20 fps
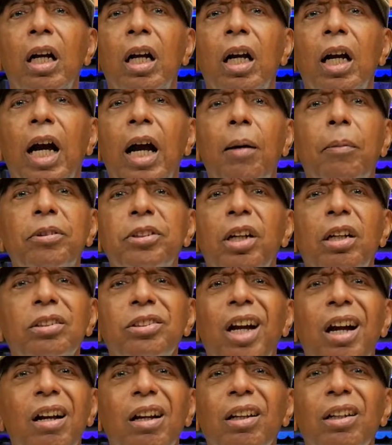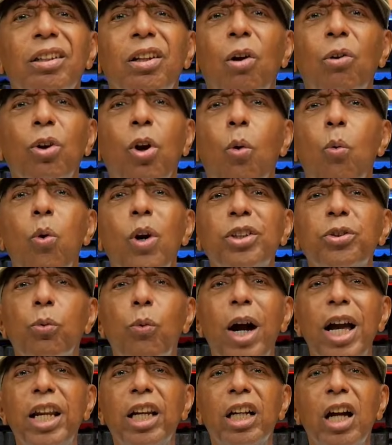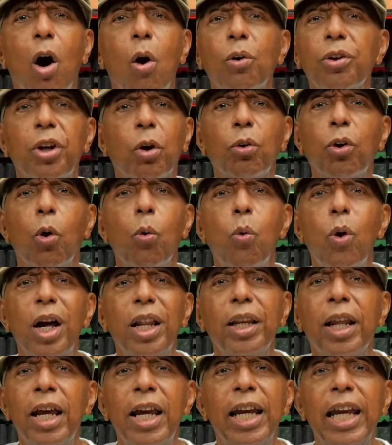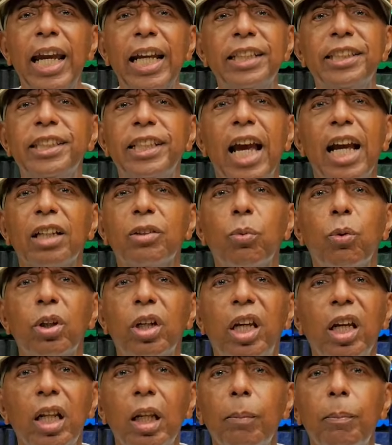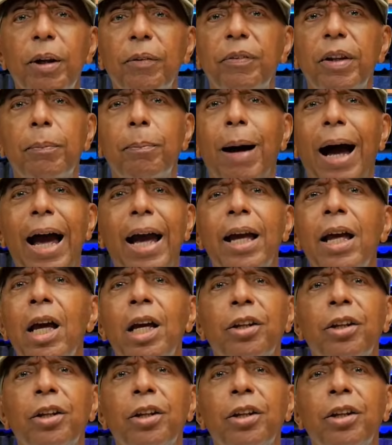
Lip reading: Amazon jungle, don't know which way to go, don't know what insects will kill them if they bite,